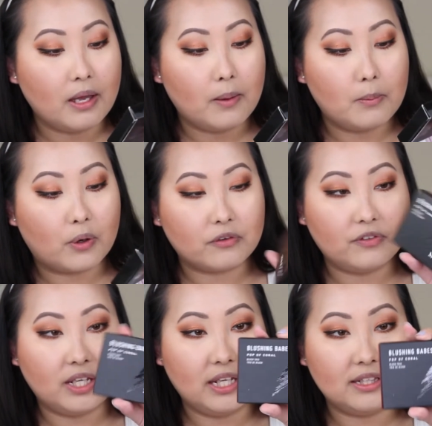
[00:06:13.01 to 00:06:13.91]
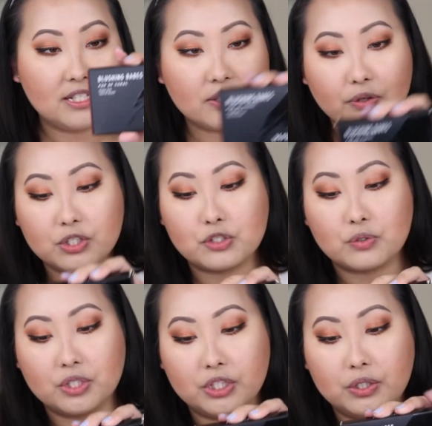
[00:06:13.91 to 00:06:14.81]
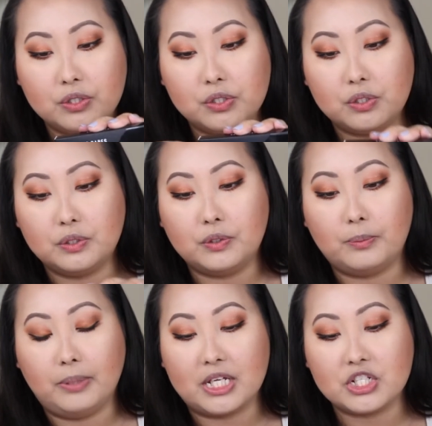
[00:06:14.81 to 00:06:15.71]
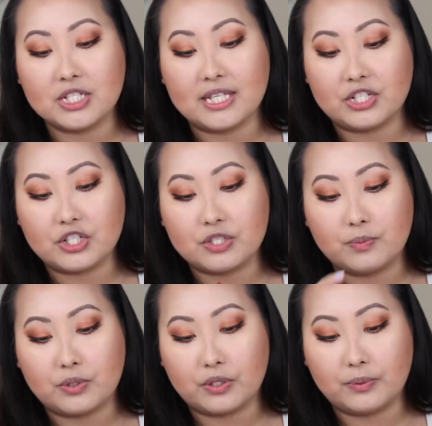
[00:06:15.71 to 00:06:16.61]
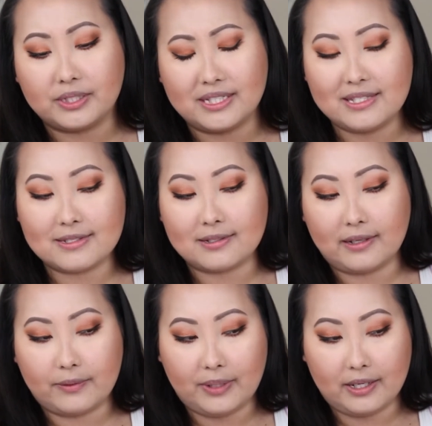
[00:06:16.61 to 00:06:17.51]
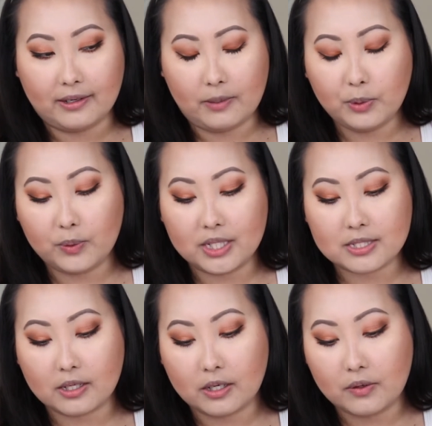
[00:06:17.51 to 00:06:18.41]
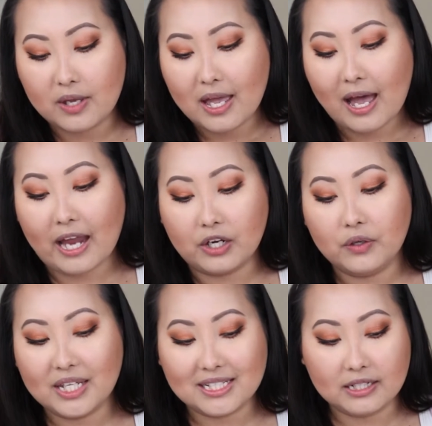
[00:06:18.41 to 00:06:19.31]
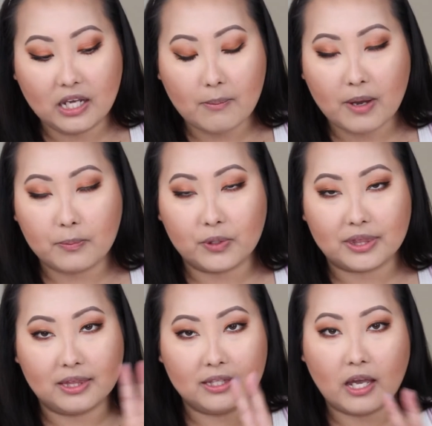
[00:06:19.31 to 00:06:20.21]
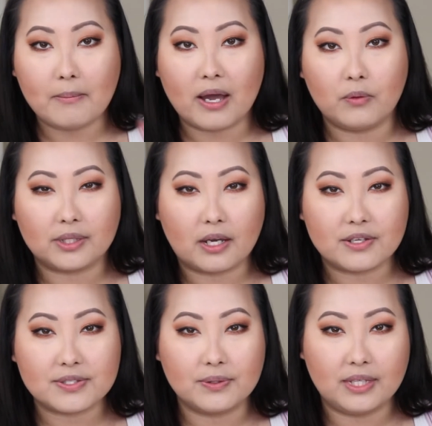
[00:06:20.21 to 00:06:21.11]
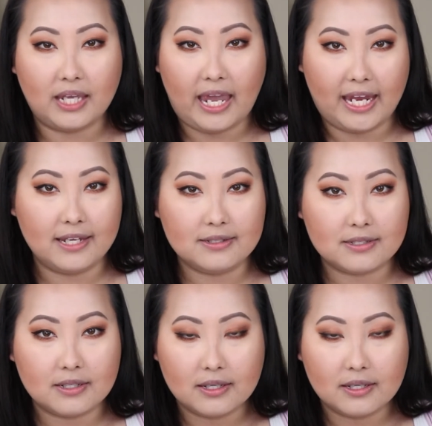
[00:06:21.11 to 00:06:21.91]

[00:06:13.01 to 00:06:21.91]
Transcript: Morphe. These are the trio blushes that just were released like what, a couple weeks ago. I know they did come out with also the 8,